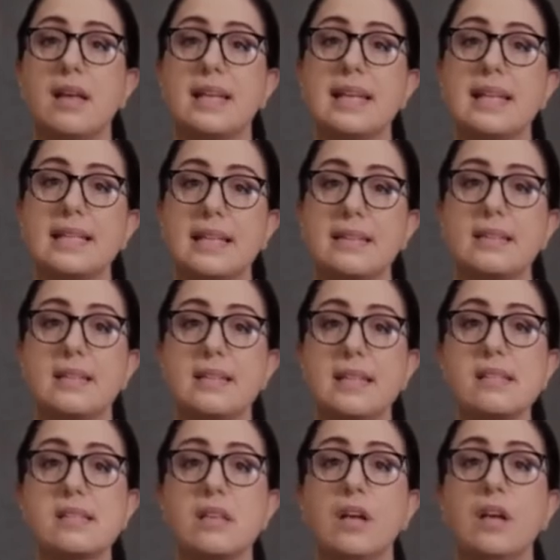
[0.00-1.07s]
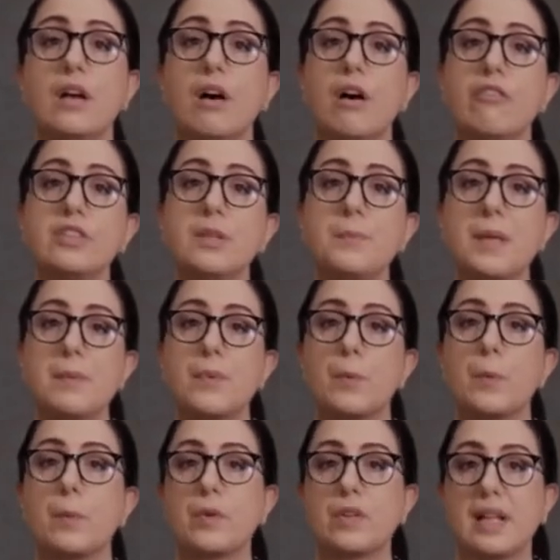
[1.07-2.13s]
and identities of the
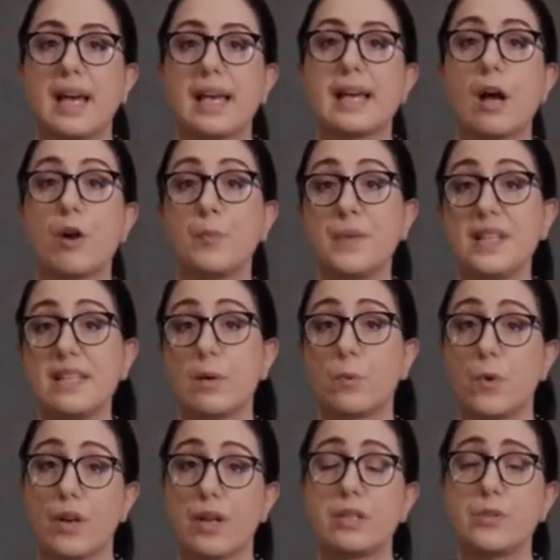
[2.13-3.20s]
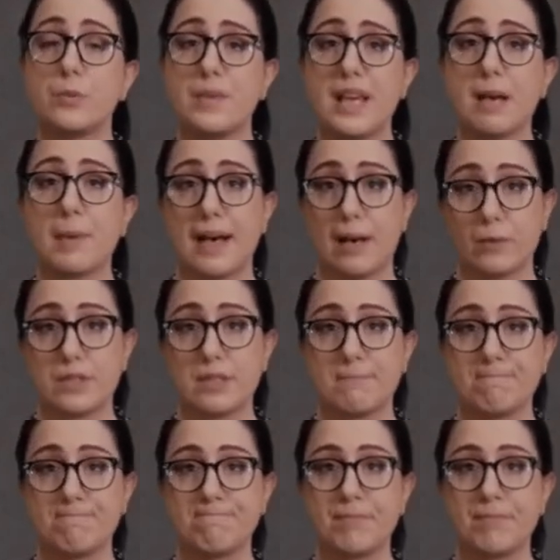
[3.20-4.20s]
people we would like our media work to be about.